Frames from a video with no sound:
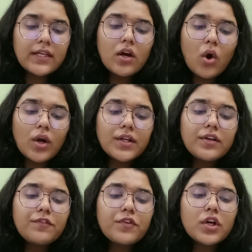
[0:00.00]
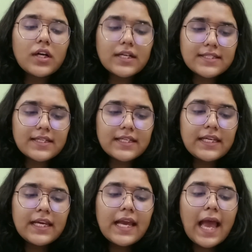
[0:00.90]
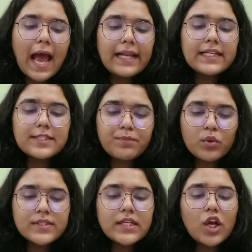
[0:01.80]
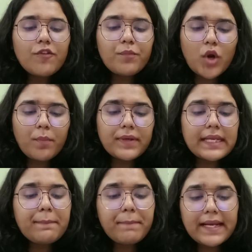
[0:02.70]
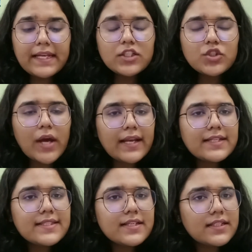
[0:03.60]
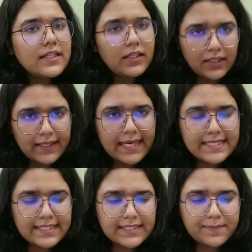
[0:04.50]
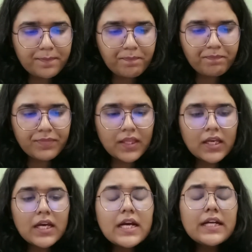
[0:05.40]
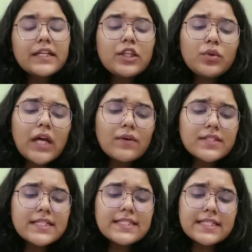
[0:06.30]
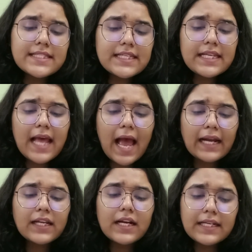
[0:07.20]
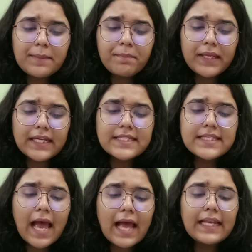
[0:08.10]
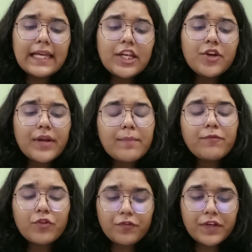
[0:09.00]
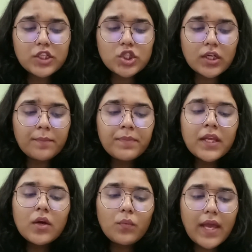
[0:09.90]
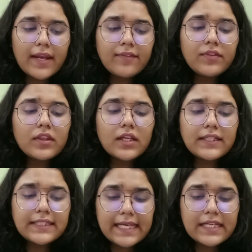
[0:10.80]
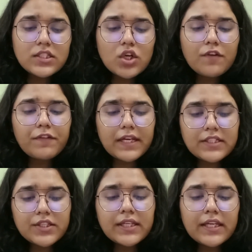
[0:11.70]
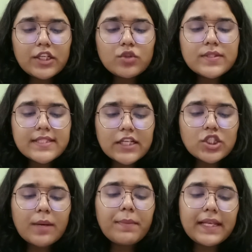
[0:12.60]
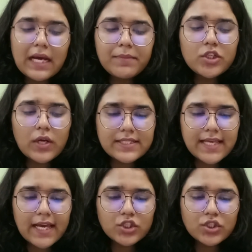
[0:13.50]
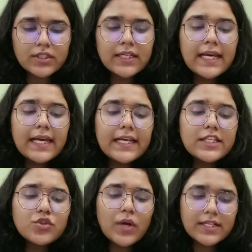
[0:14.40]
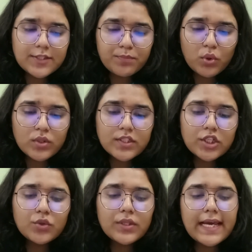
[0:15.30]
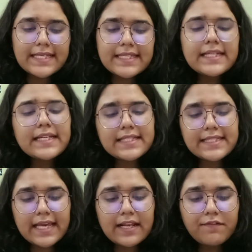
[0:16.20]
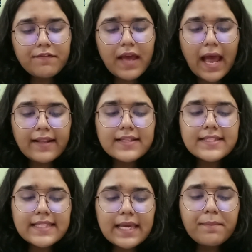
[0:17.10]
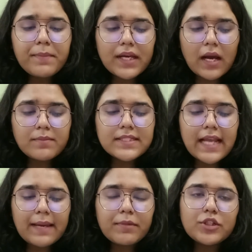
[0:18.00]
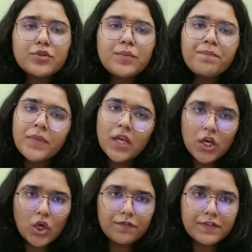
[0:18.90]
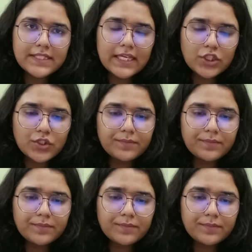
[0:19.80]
order for custody and disposal of property pending trial in certain cases. The 2016 Act contemplates an in rem forfeiture wherein the taint of entering into such a Benami transaction is transposed to the asset itself and the same becomes liable to confiscation.